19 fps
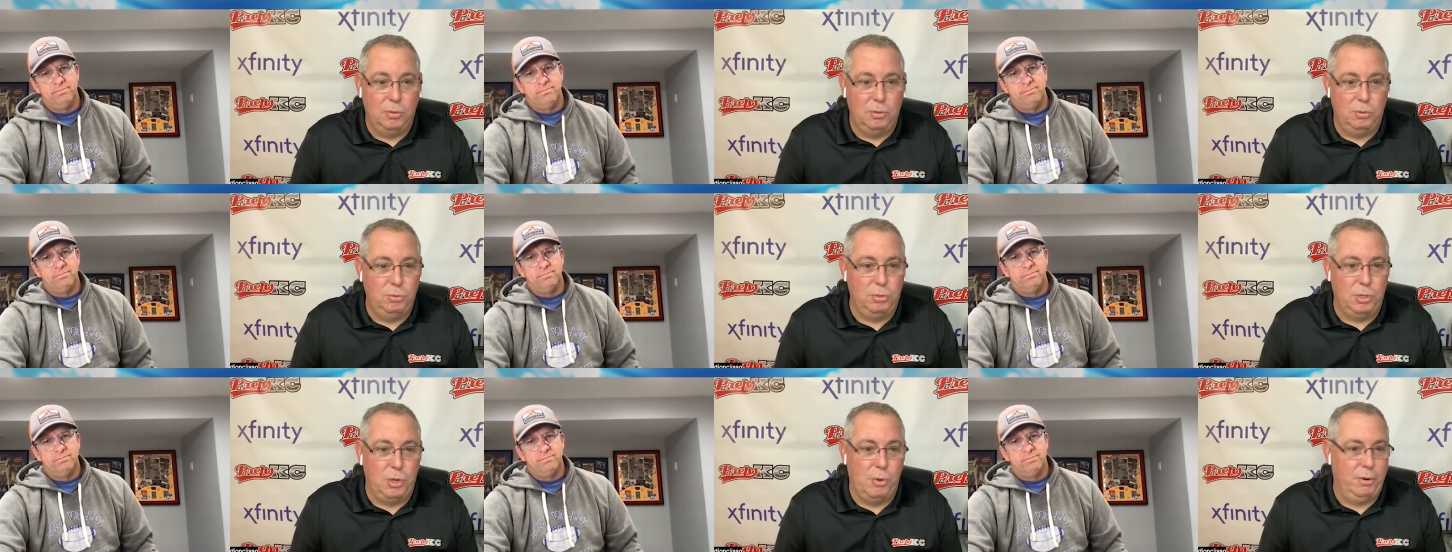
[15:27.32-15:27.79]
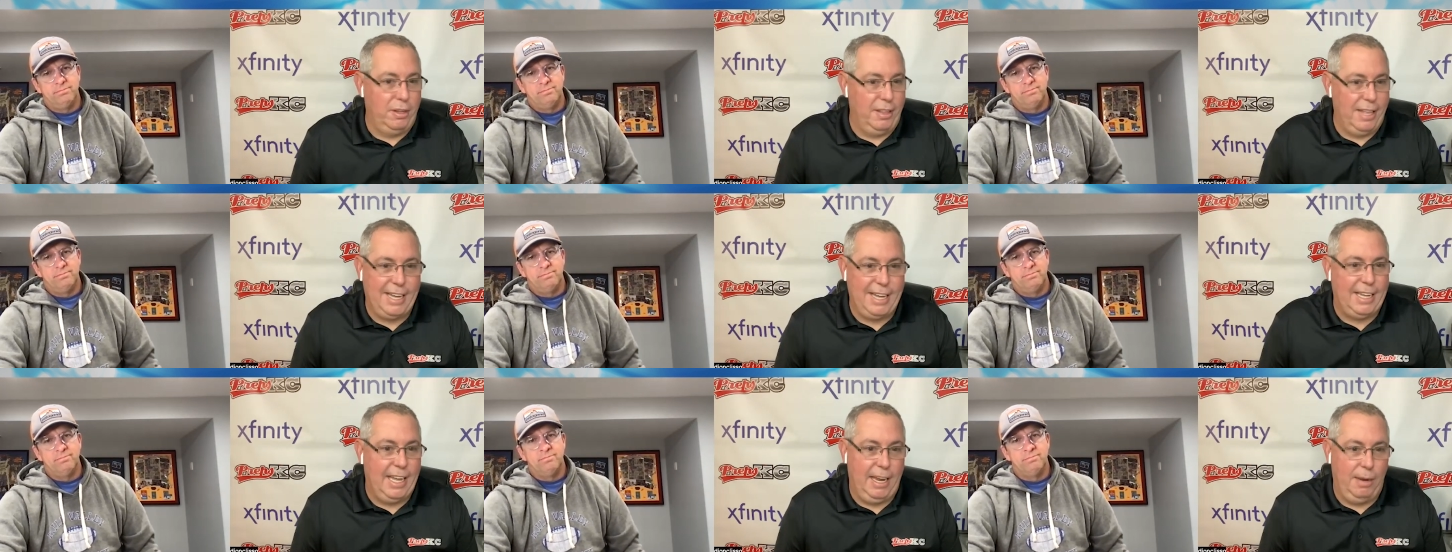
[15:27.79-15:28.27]
Speaker 1: who's going to
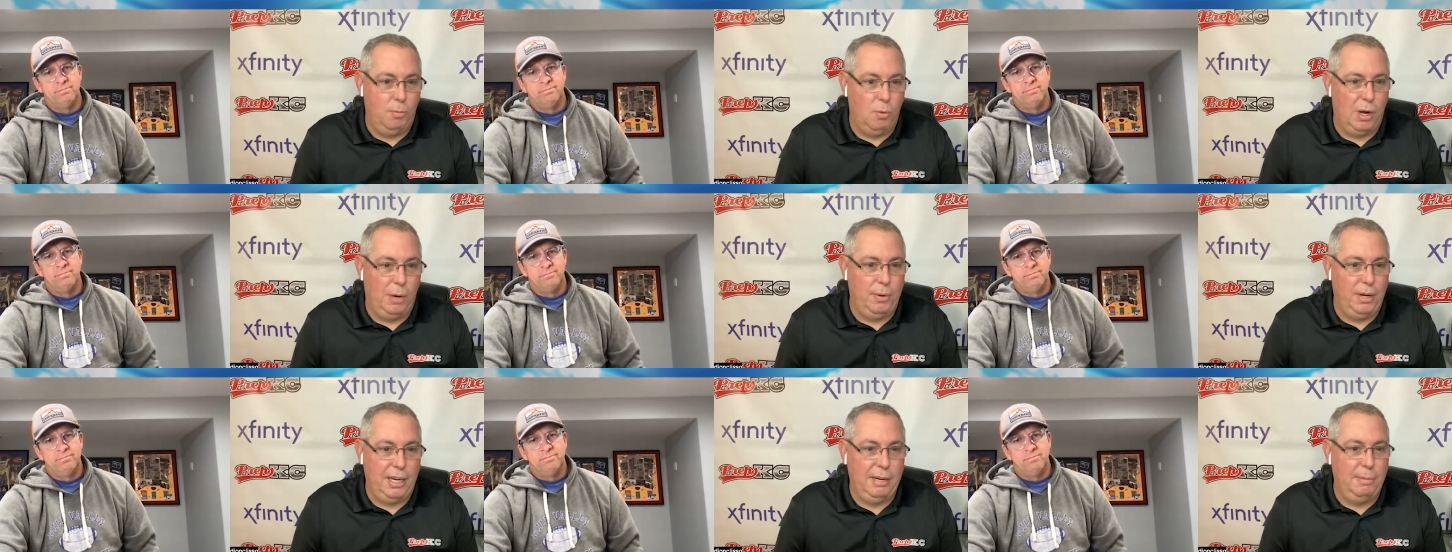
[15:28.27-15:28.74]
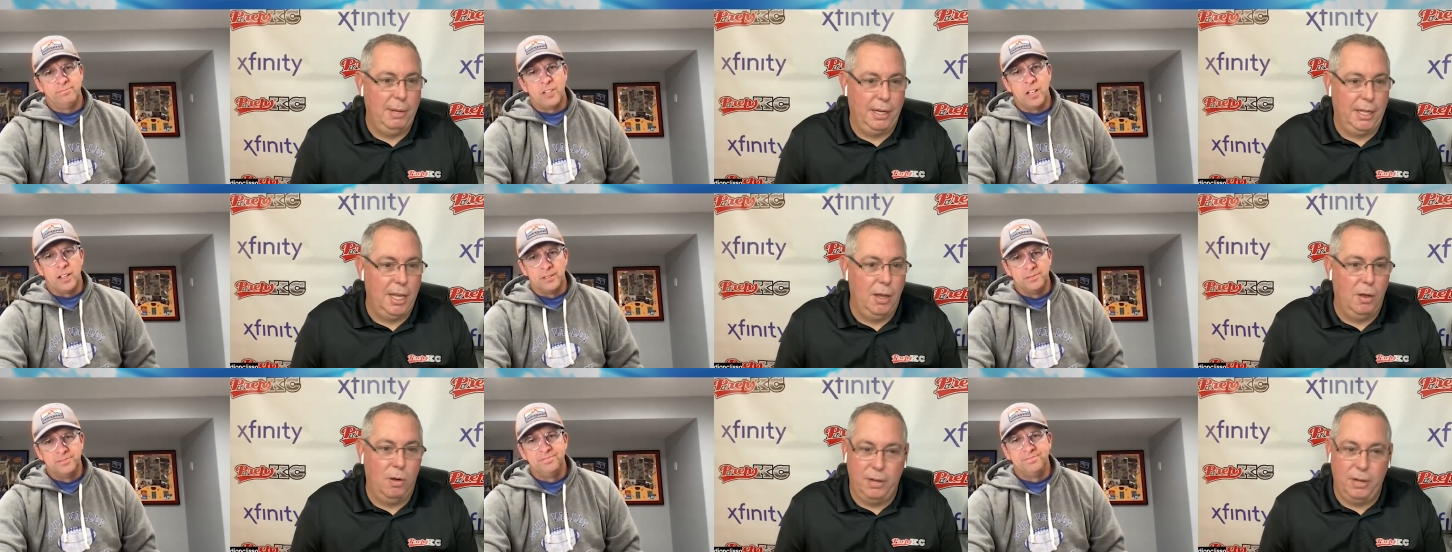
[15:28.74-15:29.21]
that game? Why would anybody
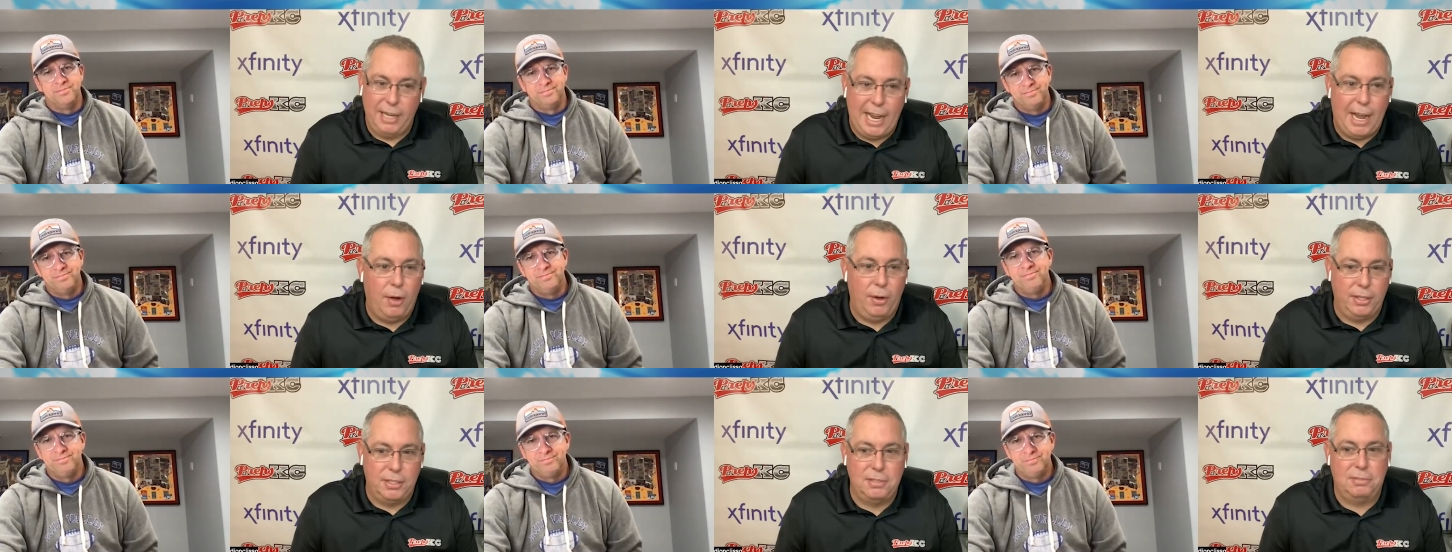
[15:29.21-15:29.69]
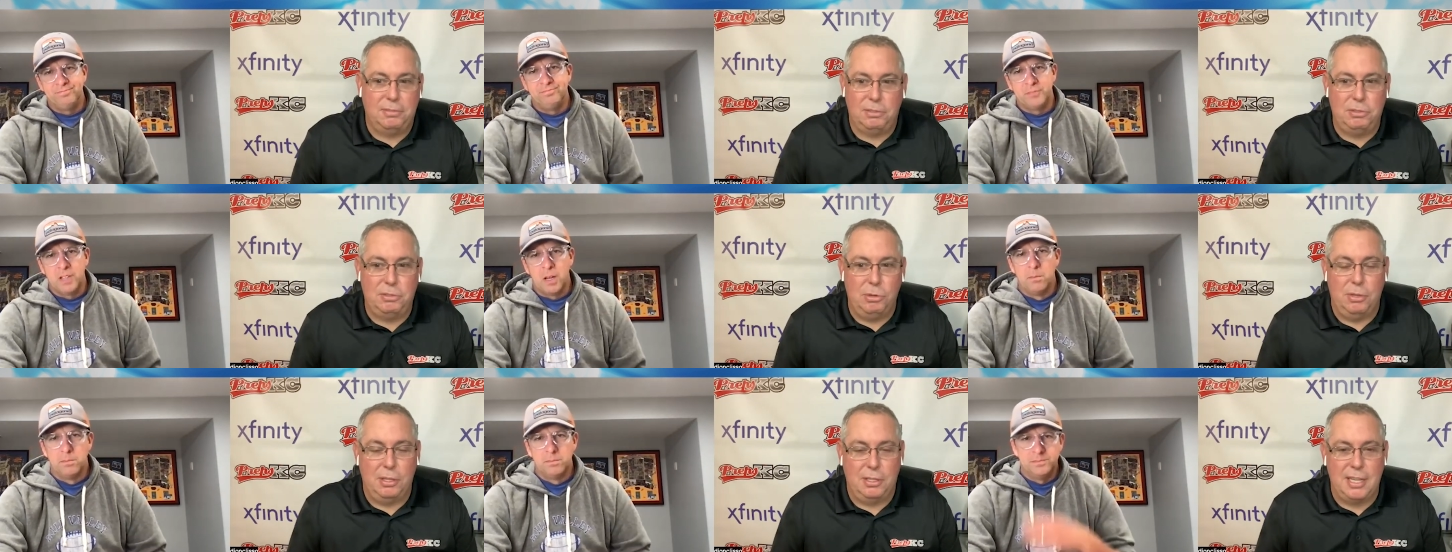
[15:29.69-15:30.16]
yeah. go? And now it's
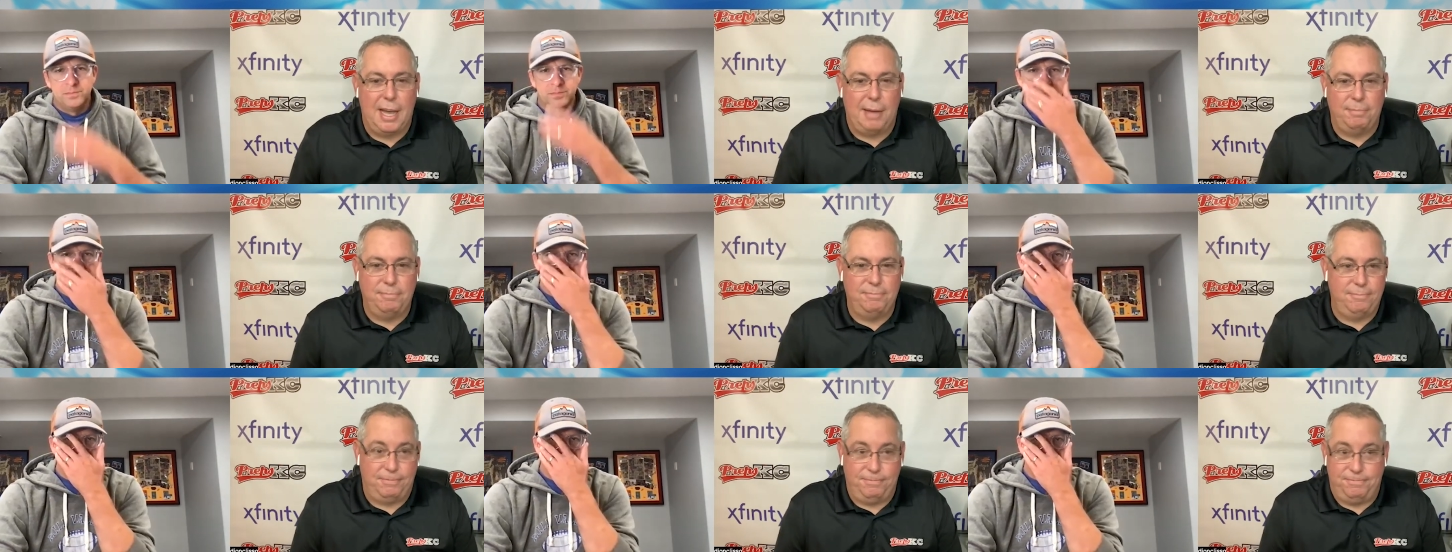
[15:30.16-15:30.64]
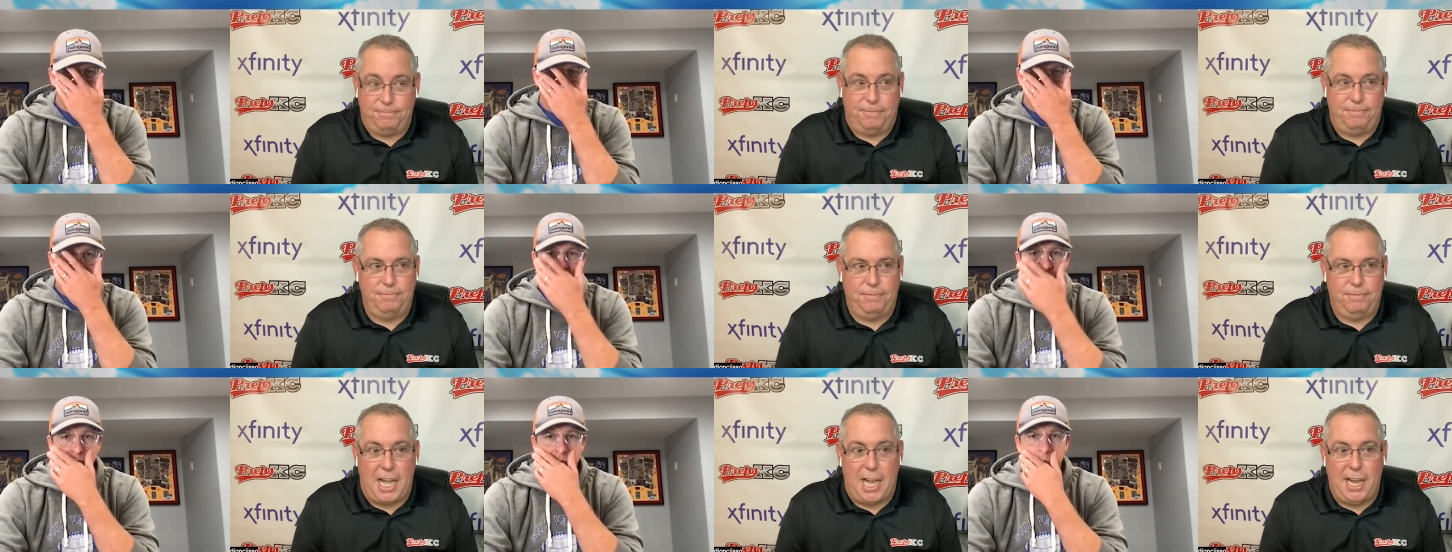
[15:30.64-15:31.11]
yep. two of the top
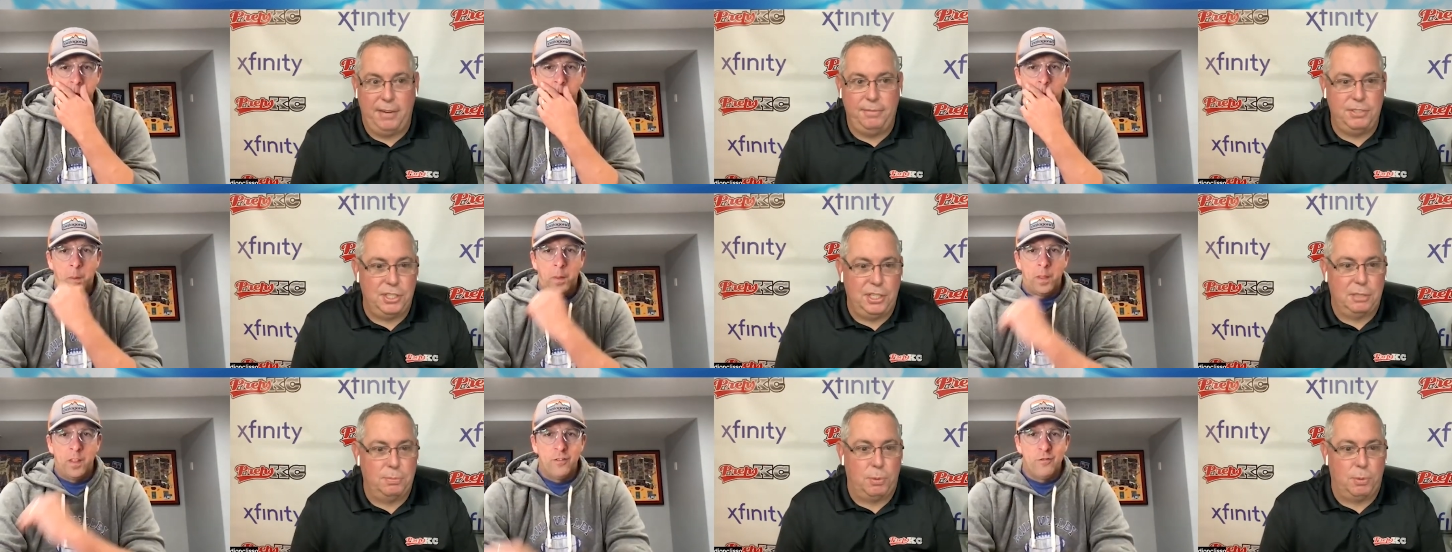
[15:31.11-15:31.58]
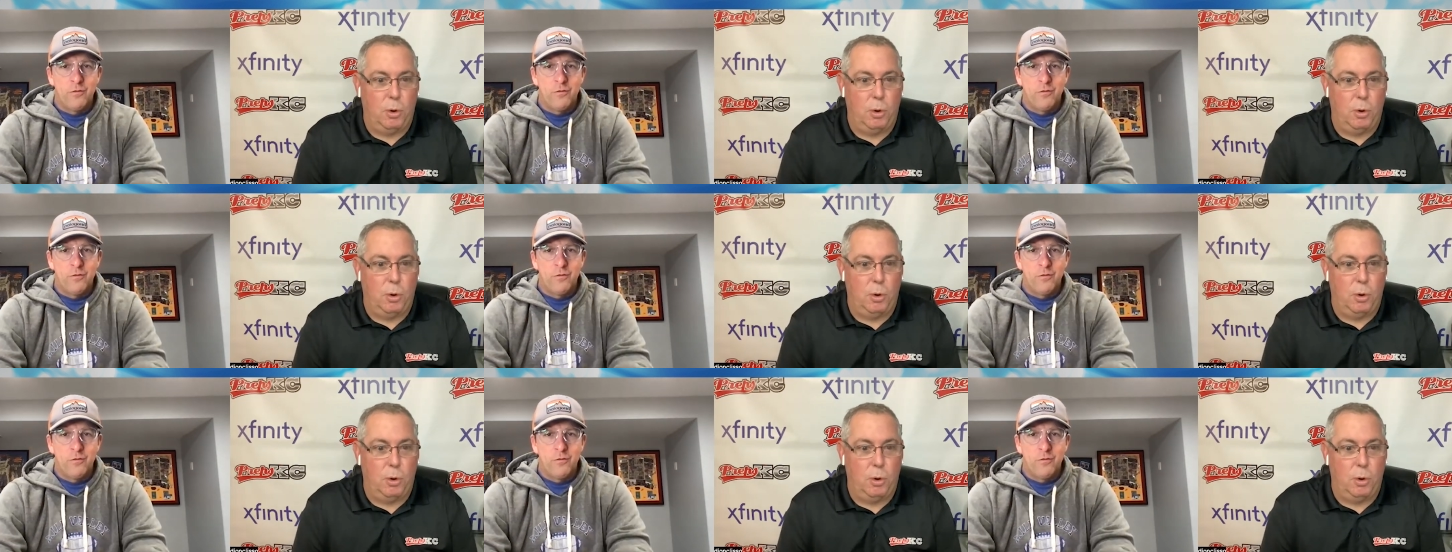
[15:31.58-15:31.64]
five, six